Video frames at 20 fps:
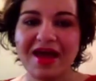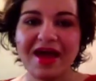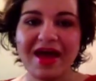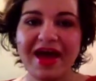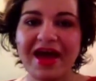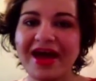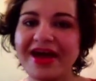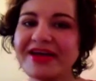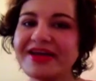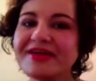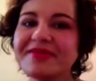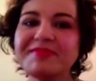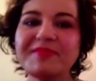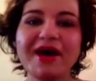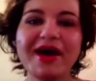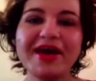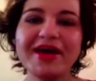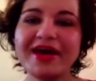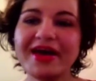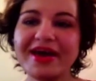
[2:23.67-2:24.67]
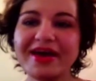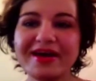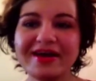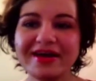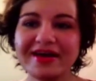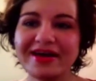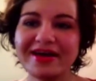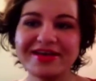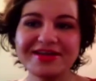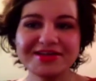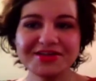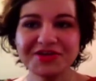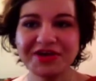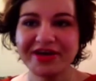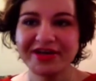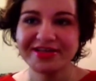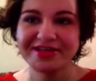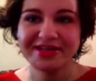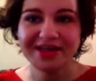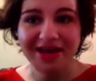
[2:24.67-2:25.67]
And my hair is
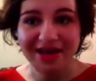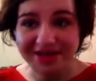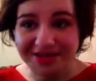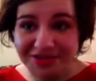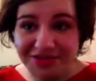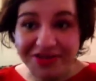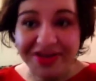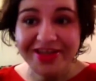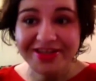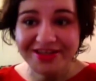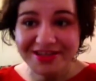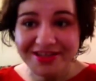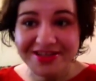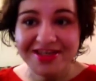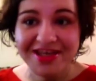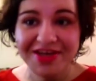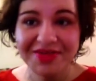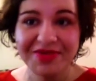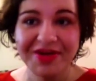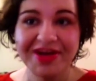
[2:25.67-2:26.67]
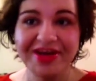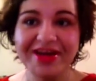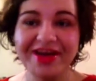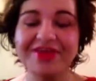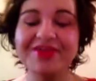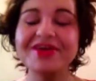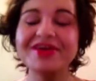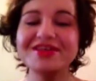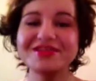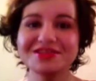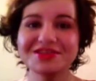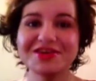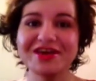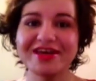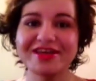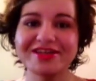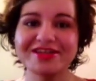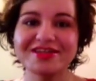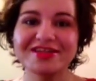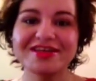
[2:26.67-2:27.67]
crazy. As you guys can tell right now, it's
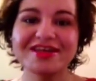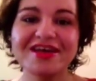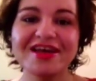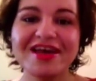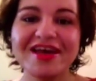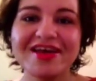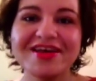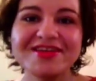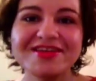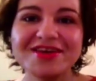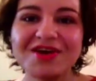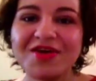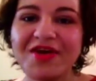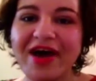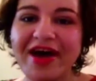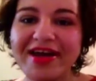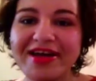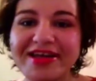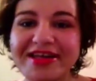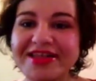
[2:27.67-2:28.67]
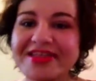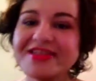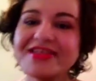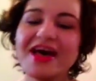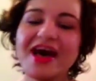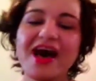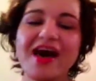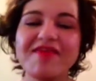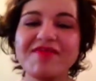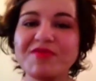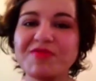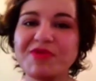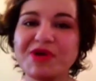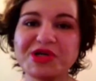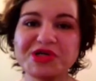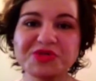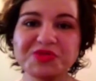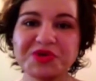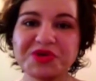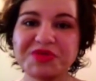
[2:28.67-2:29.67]
crazy. So I need to have a
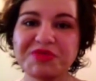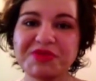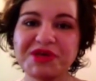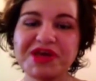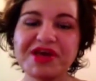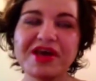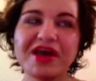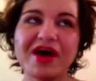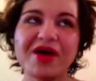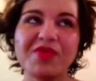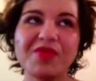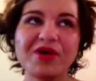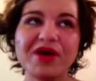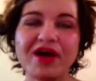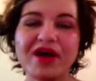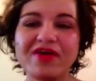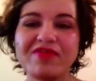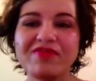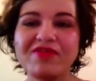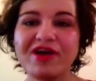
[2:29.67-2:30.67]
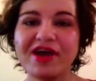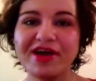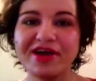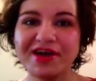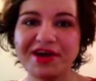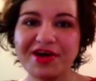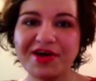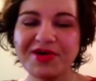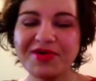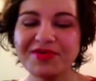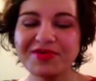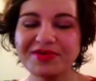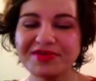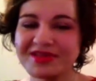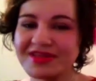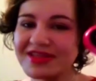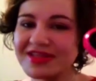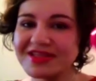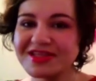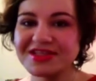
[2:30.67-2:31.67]
brush with me wherever I go.
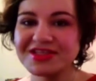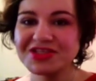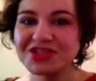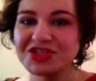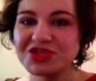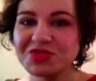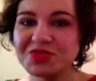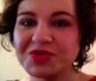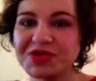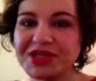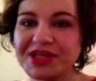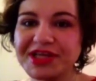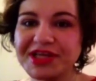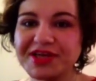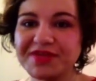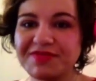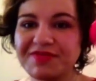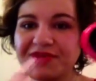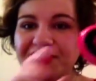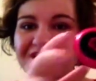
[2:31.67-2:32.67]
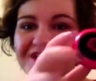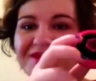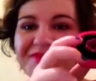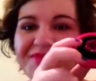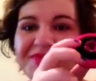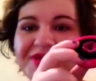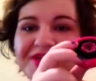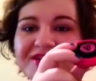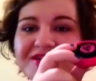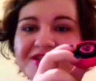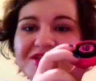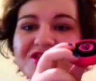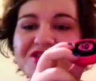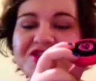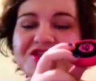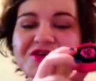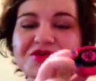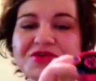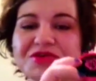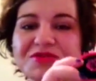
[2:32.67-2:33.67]
This is just really convenient because it's
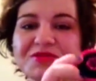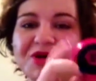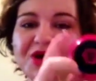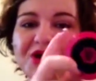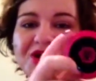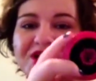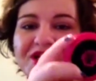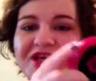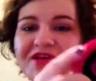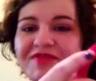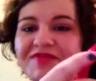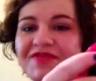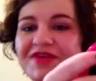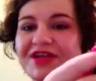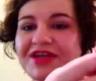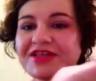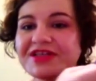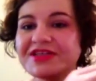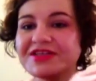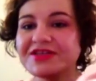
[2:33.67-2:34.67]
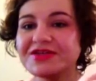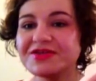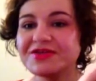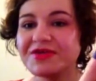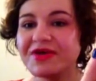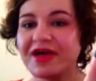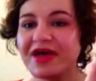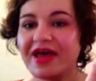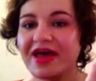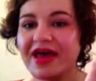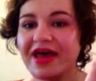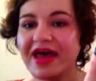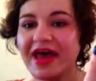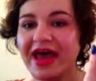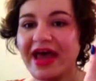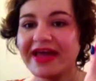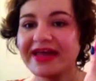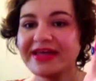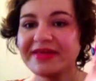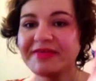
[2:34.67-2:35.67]
so small it can fit into
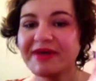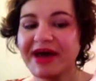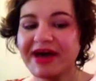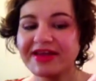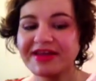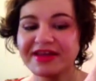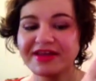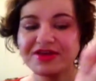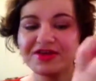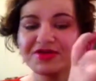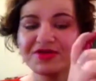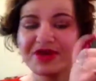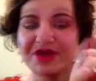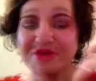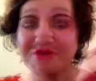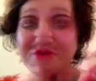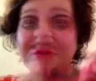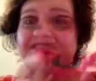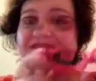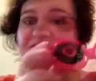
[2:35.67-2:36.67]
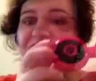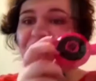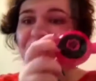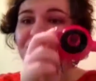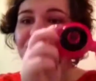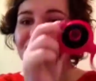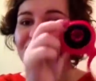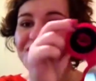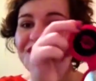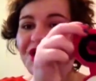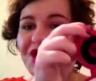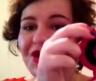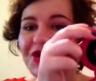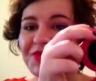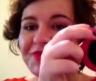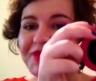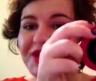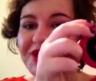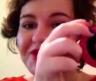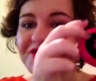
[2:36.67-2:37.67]
any bag that you carry. It's a small you. little
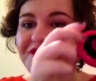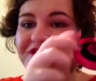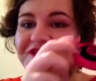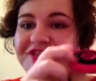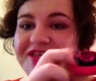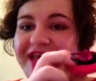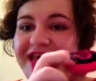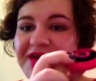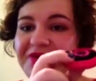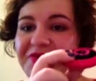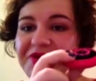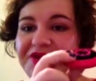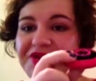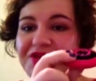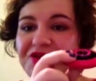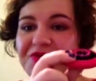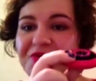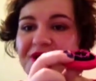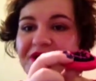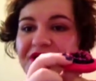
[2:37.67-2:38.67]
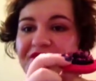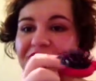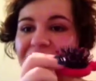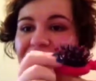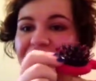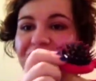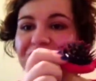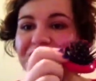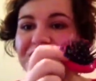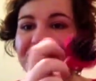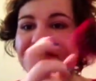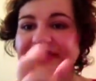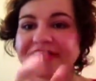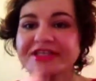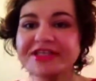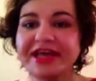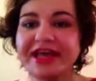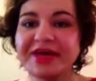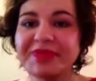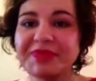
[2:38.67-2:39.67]
comb that you can take with you whenever you need
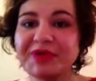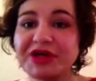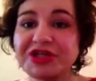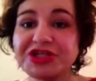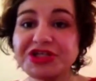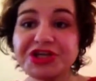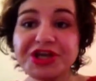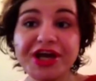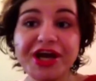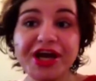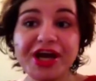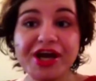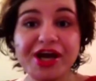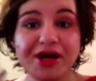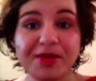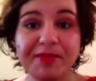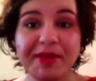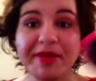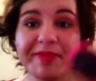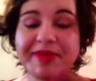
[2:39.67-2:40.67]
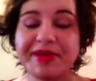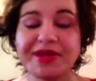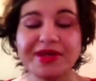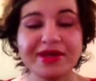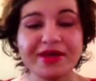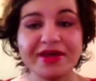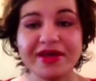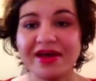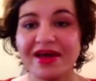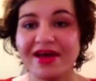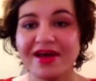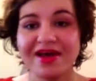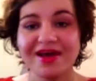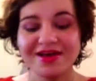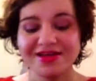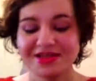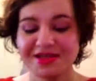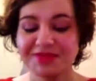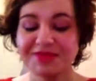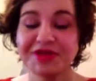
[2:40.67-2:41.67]
to like brush your hair. Maybe
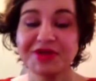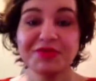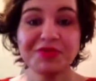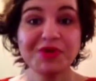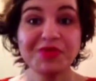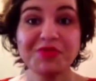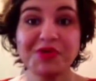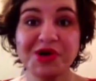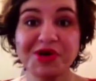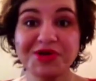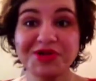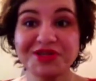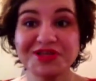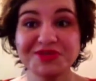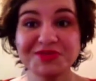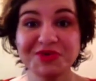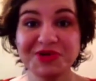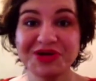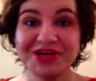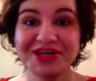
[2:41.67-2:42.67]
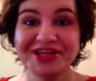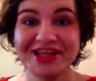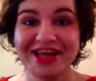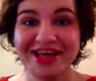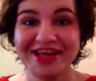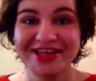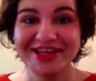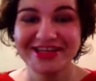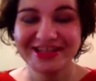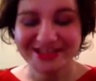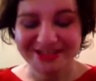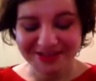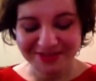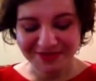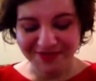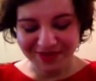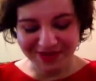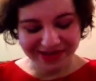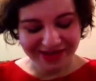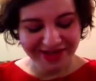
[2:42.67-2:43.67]
something went wrong this morning that you need to
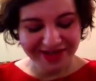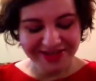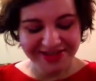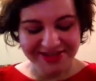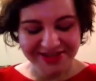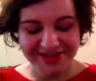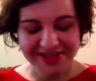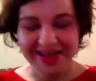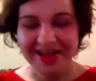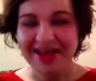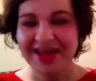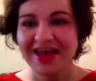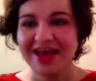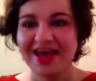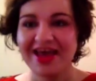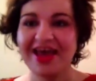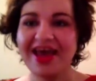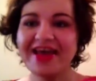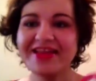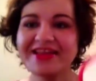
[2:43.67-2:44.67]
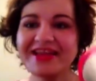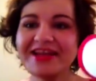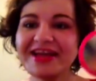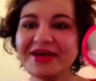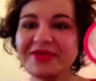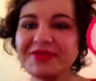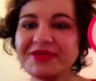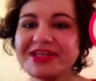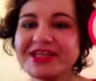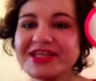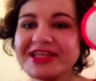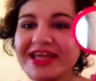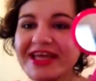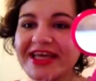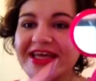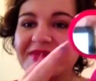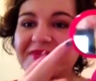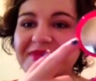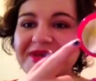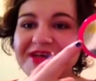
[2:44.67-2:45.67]
fix. And then I really
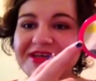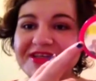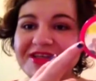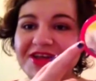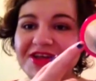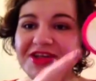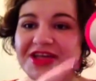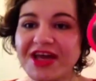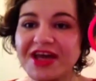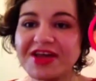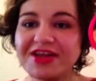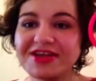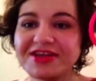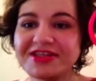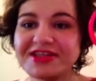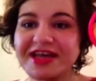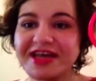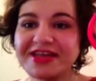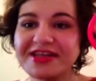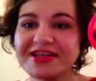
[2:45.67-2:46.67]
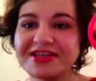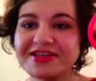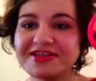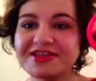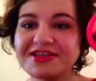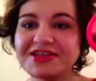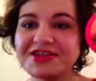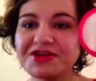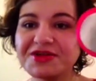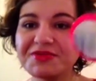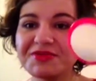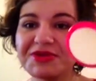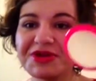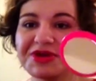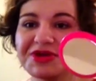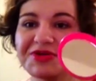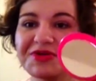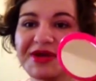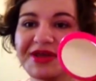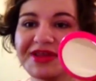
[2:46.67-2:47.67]
like it because on the other side there's a little
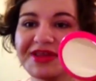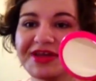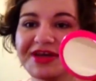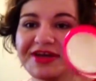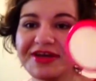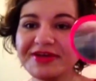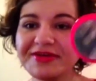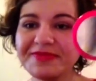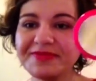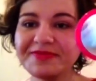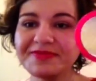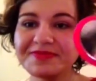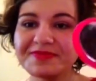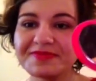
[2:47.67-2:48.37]
mirror right there